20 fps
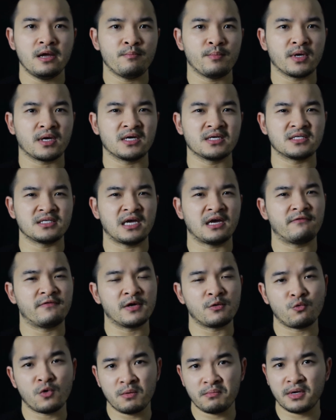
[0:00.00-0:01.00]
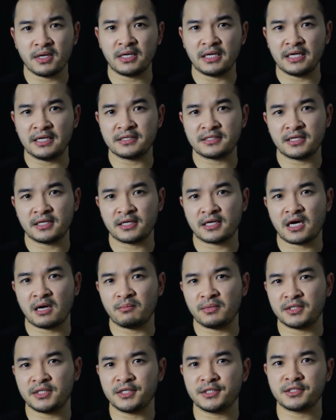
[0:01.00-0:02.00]
because every woman is in
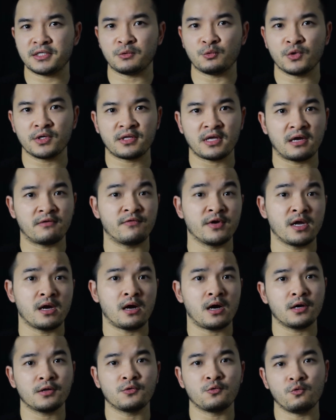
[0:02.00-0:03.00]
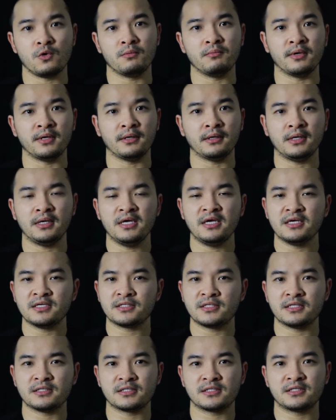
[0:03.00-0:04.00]
competition with every other woman,
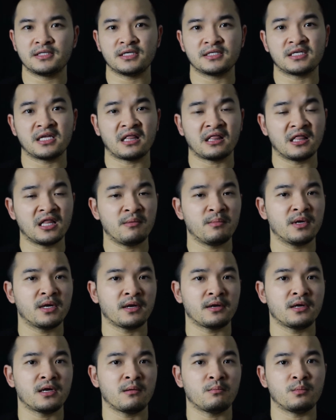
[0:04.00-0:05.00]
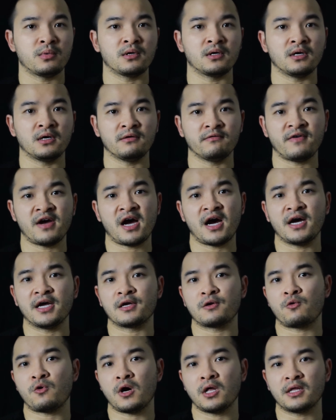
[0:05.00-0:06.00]
since there's a limited number of
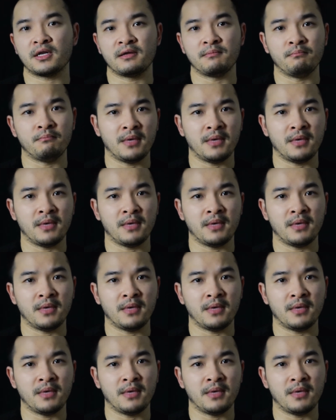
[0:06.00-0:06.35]
high-quality